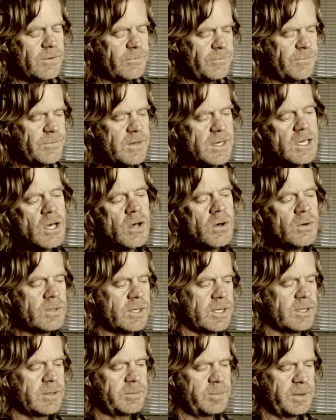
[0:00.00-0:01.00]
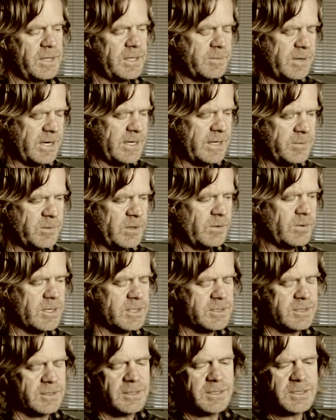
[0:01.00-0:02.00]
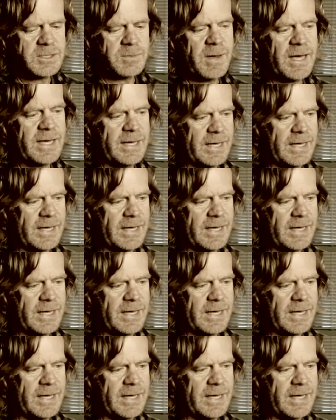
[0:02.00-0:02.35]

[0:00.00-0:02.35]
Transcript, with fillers: Fiona, played by Emmy Rossum, is my